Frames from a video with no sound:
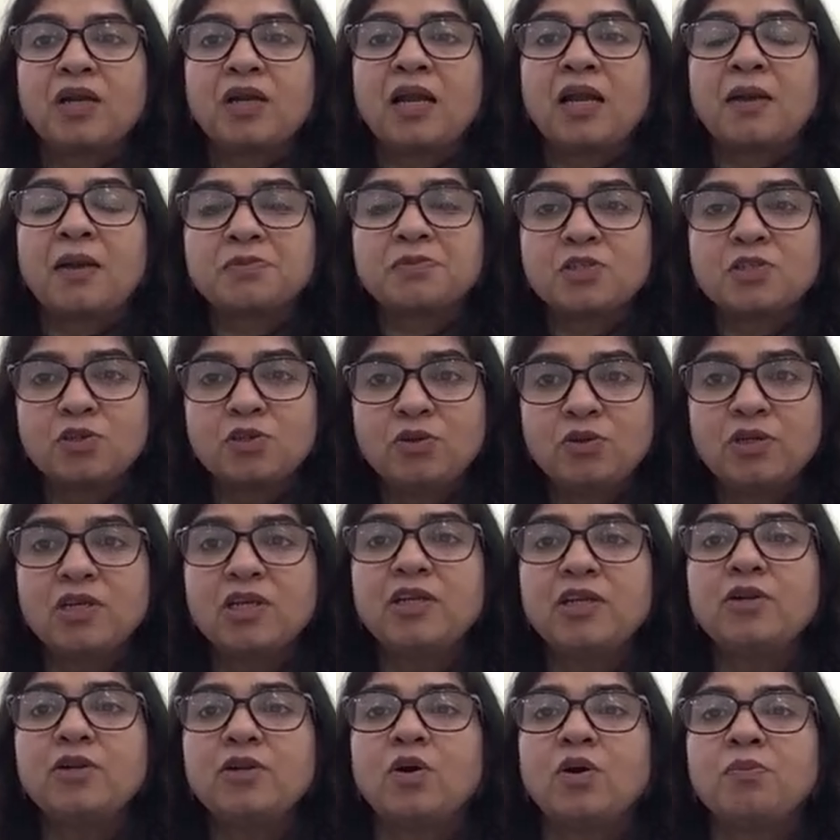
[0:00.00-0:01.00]

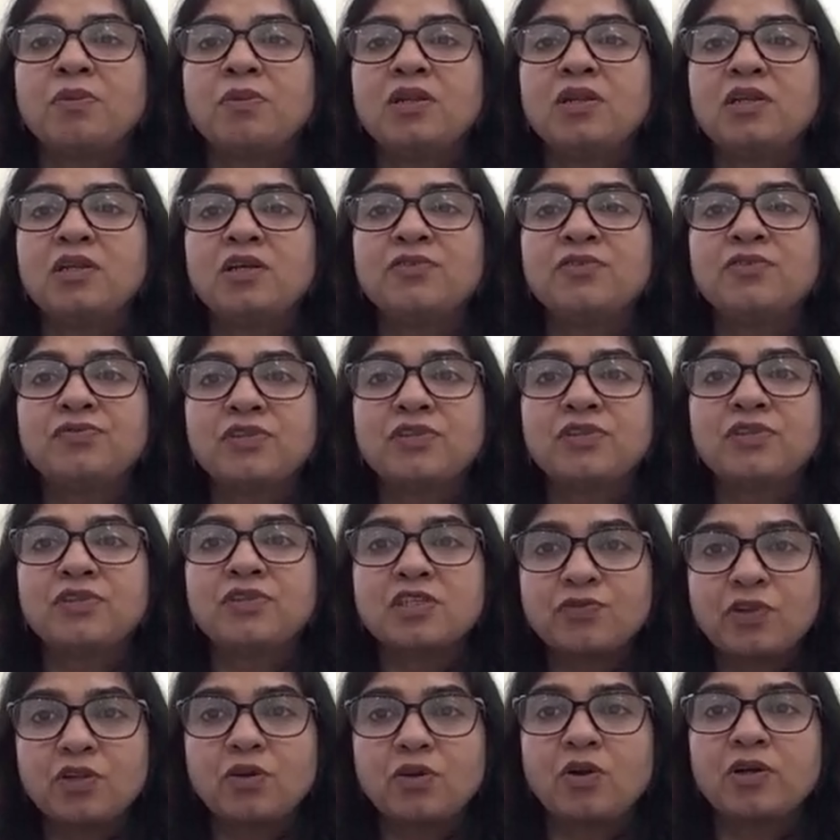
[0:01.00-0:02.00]
Absolutely normal. If
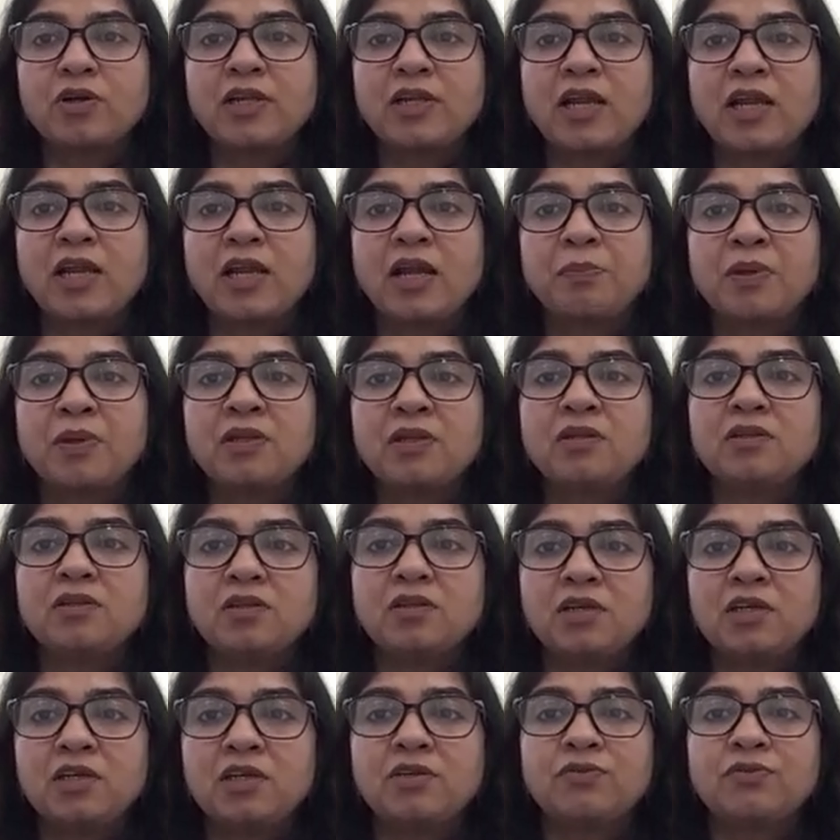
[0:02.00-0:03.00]
this will not
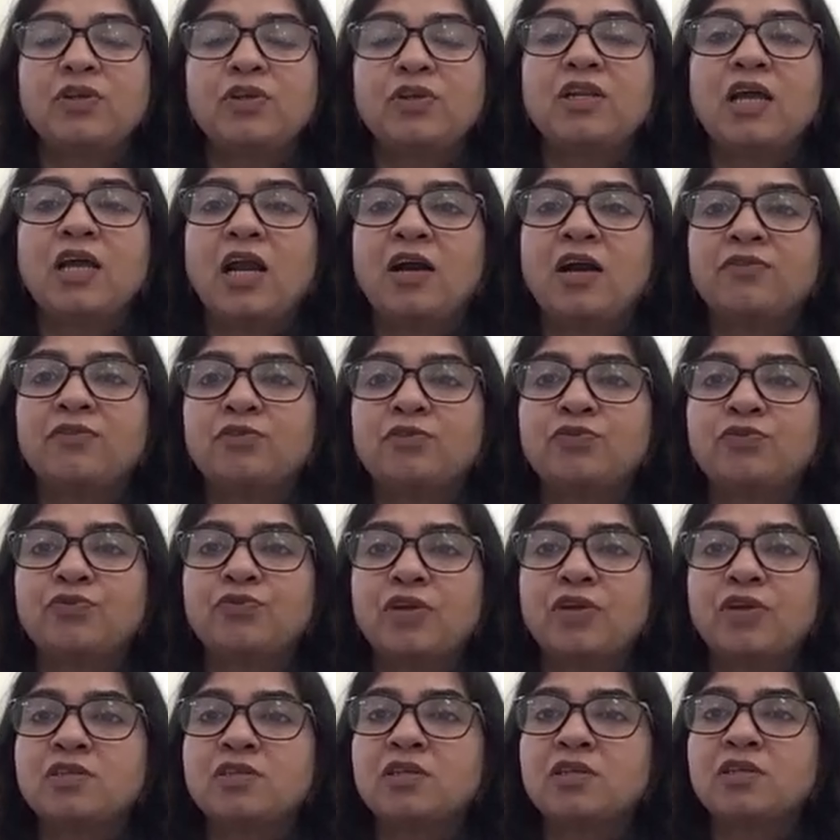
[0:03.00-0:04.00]
happen, it will have
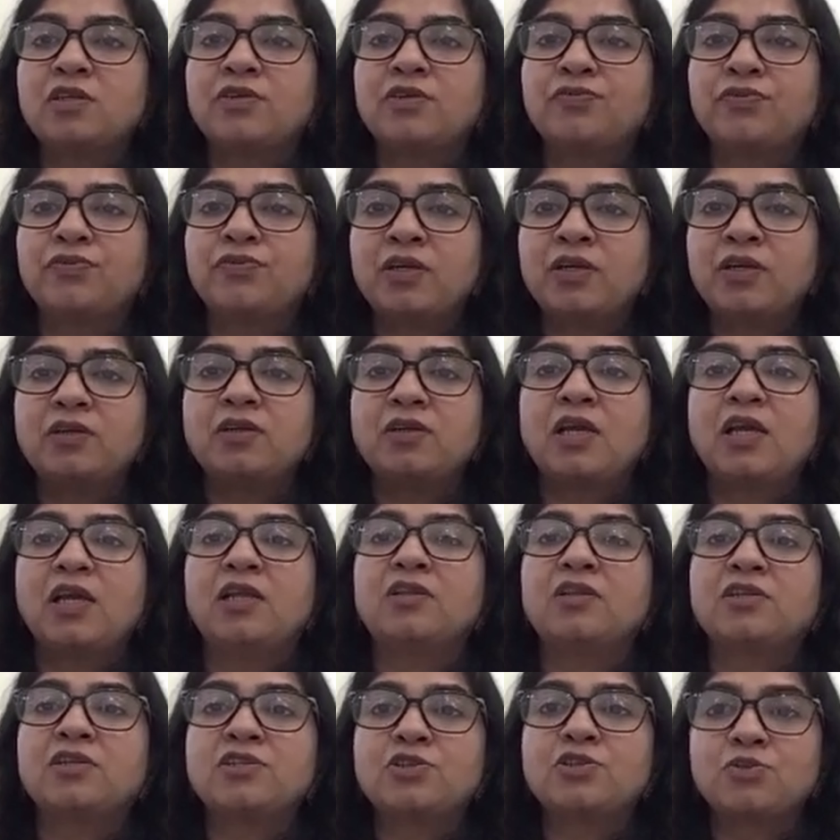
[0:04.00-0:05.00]
to face the different
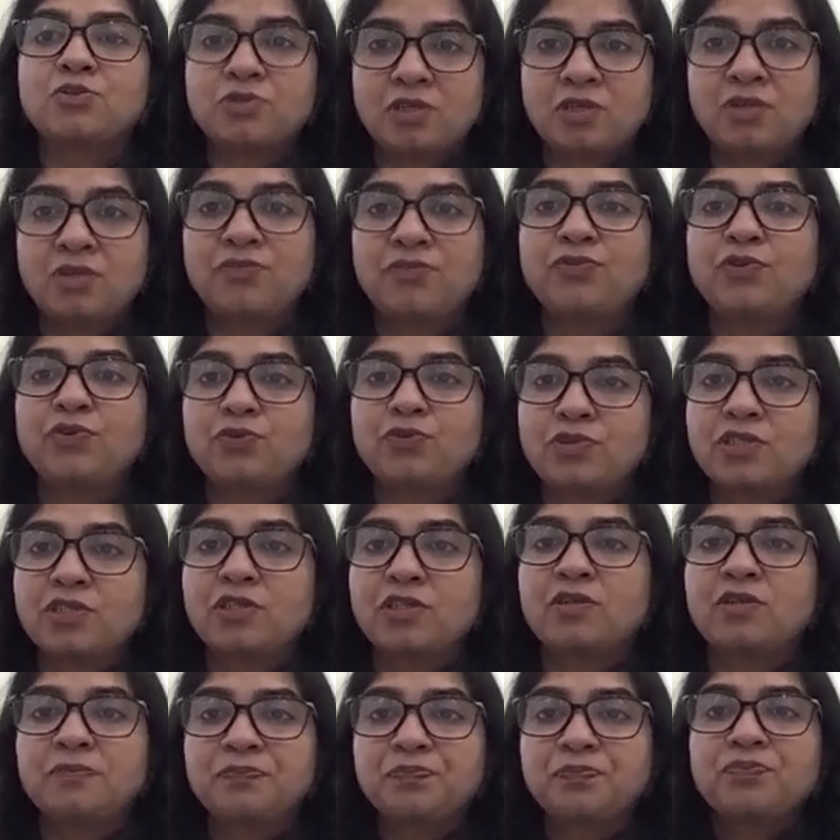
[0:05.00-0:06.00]
health issues in
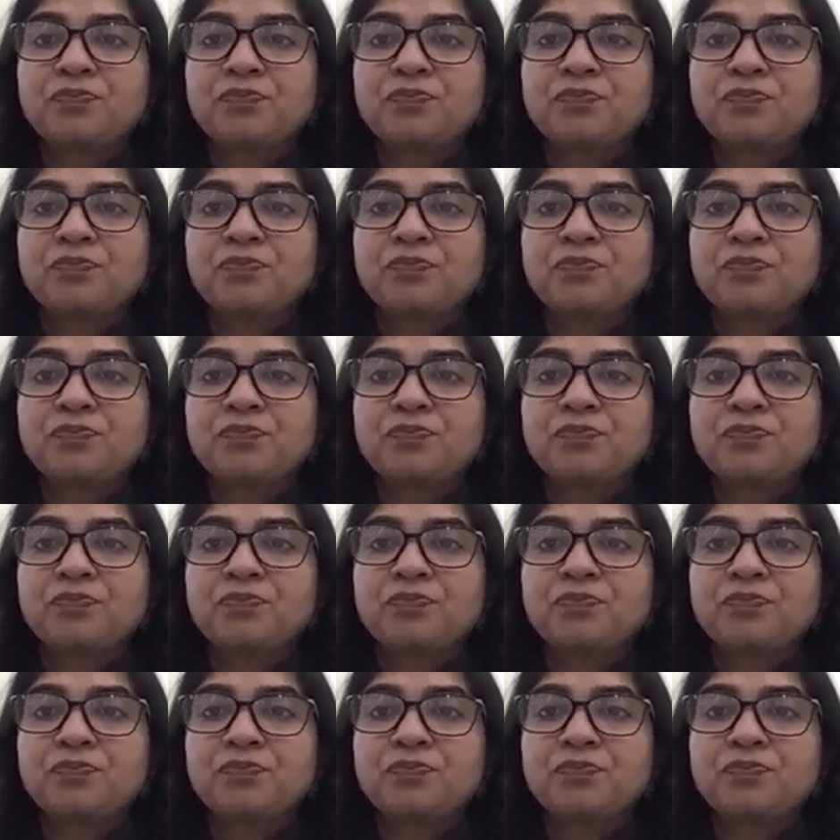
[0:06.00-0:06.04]
future.